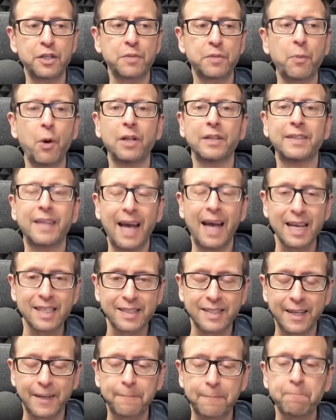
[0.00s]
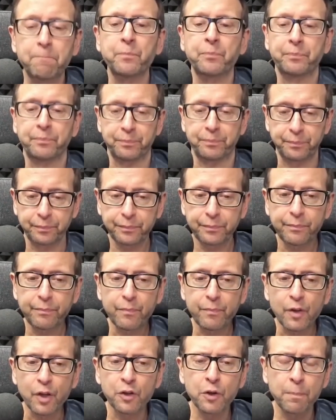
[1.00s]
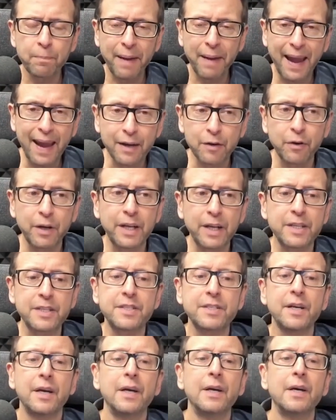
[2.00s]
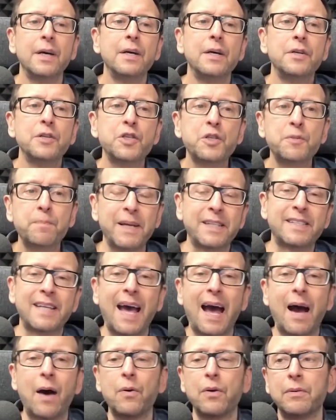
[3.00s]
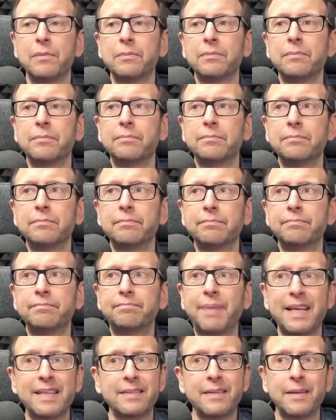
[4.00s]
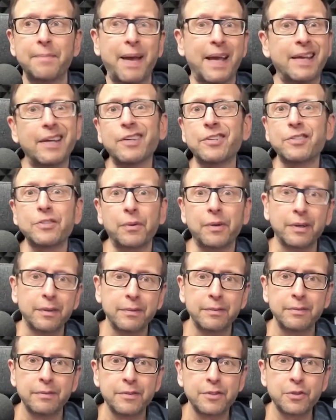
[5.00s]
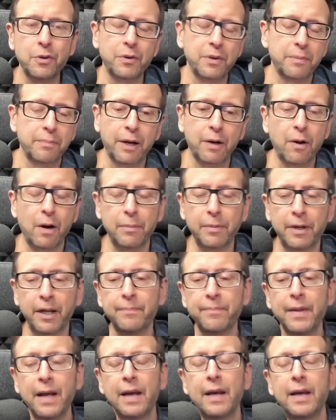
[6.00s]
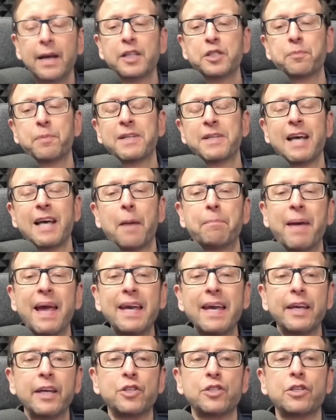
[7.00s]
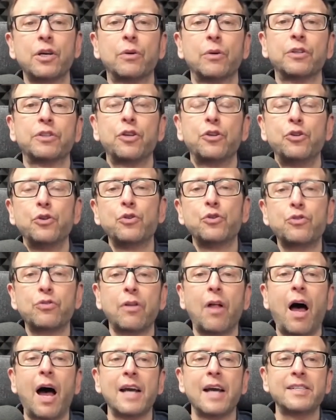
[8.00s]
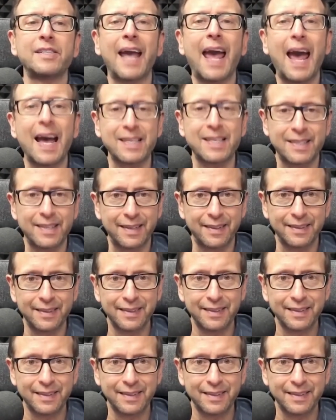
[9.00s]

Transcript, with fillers: the small intestine, your pancreas spits out basically baking soda, sodium bicarbonate. It spits out baking soda to neutralize the acid.